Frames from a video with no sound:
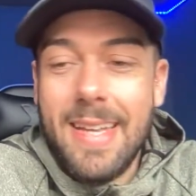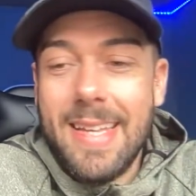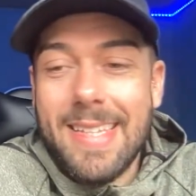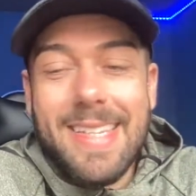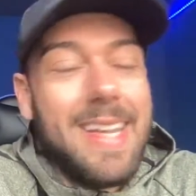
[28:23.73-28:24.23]

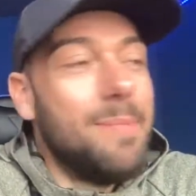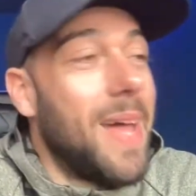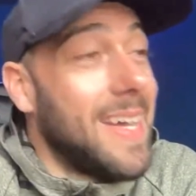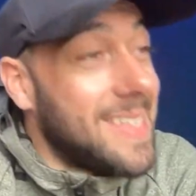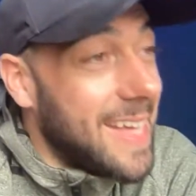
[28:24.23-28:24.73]
Team,
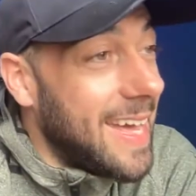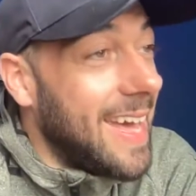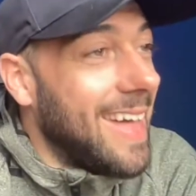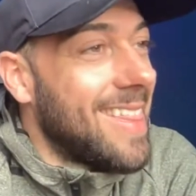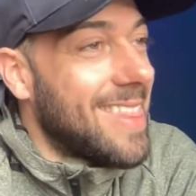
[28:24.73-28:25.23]
that is
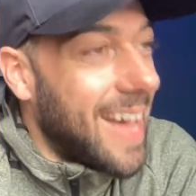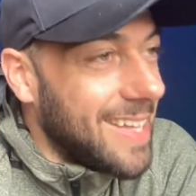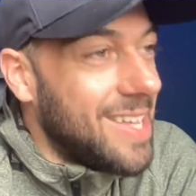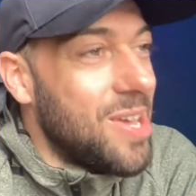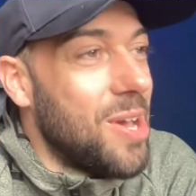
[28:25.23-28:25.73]
it.
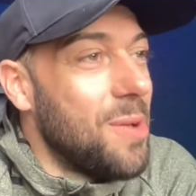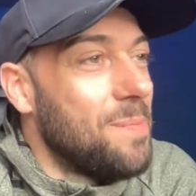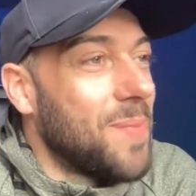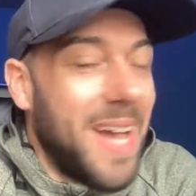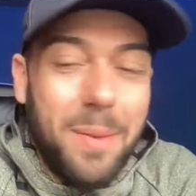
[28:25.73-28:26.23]
Thank
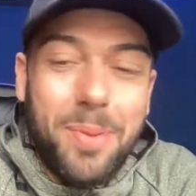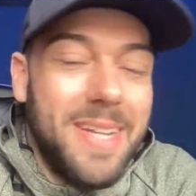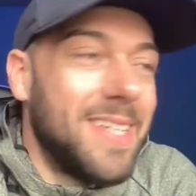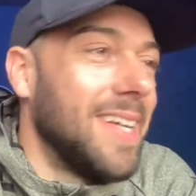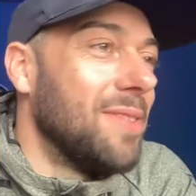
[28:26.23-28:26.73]
you. I
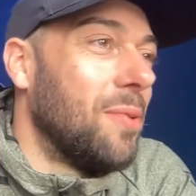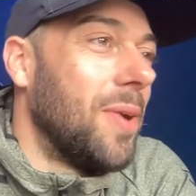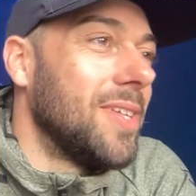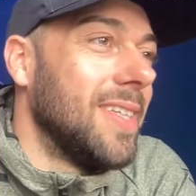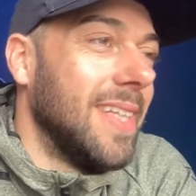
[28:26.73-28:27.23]
appreciate you for
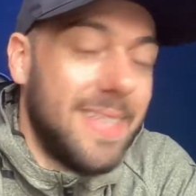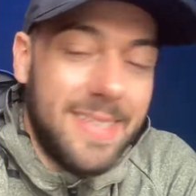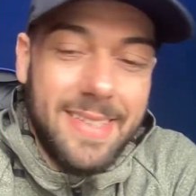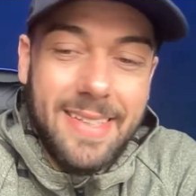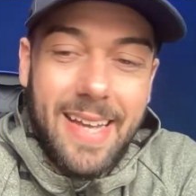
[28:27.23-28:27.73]
watching
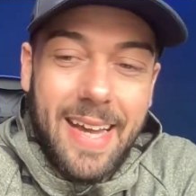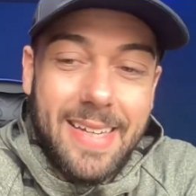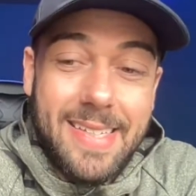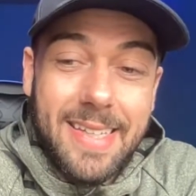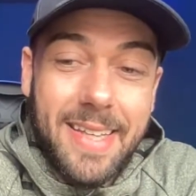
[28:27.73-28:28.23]
this.
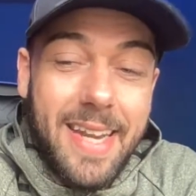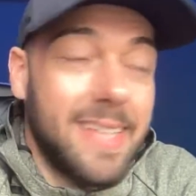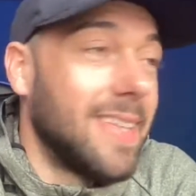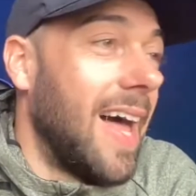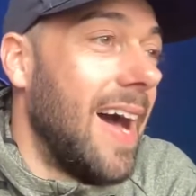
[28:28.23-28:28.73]
And until the
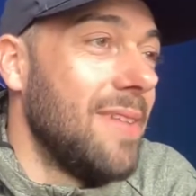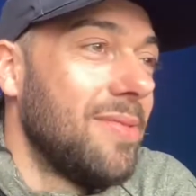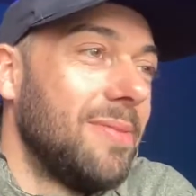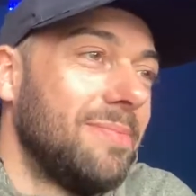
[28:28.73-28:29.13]
next live,